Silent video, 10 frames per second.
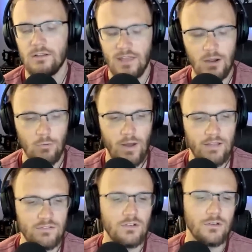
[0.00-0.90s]
Take a
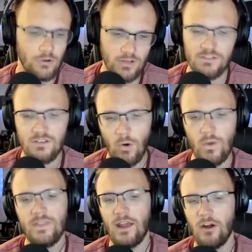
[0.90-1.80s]
rest. Nerlens, go
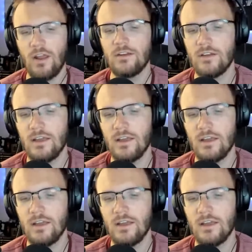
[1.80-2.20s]
in there and